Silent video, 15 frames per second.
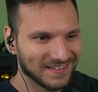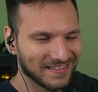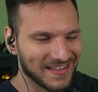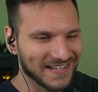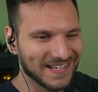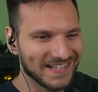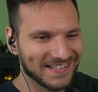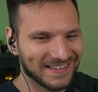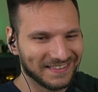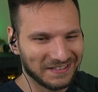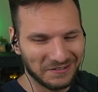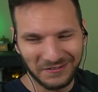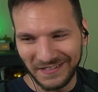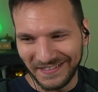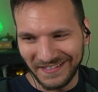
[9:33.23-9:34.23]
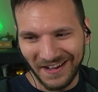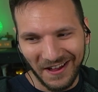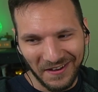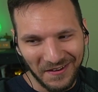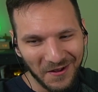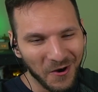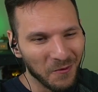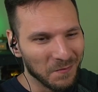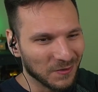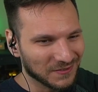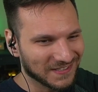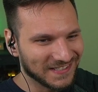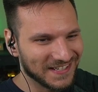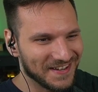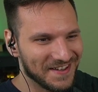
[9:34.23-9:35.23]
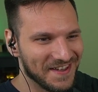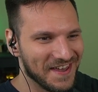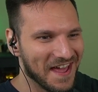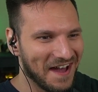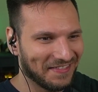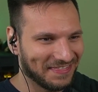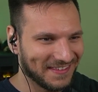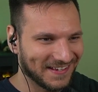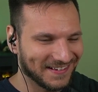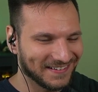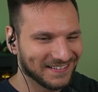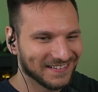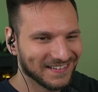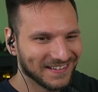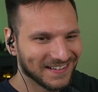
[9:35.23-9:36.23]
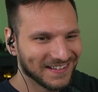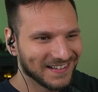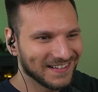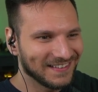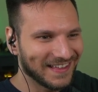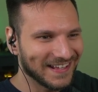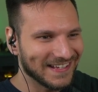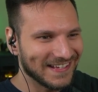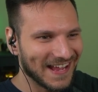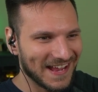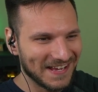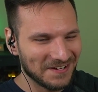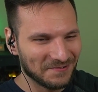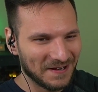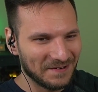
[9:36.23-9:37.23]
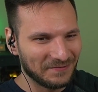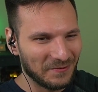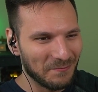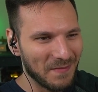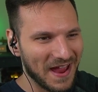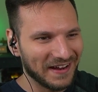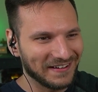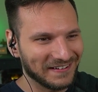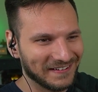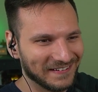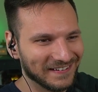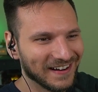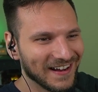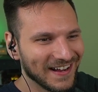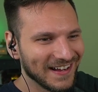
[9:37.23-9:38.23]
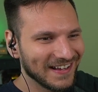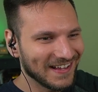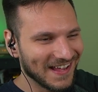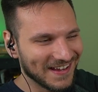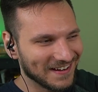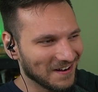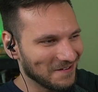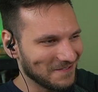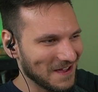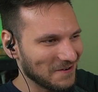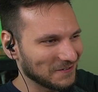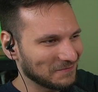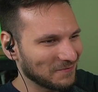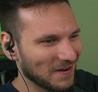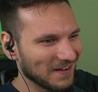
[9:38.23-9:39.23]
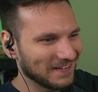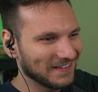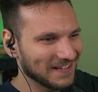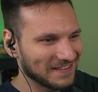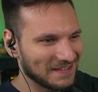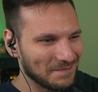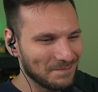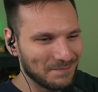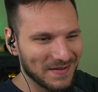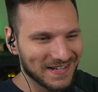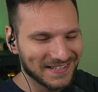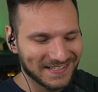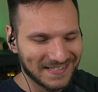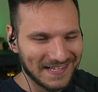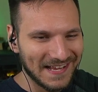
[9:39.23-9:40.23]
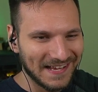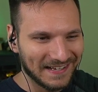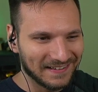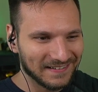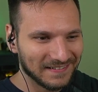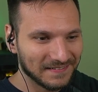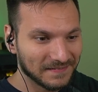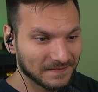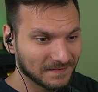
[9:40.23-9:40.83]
Like he's literally done almost nothing. Like yeah, he ran for mayor. You know, that was probably like the biggest thing.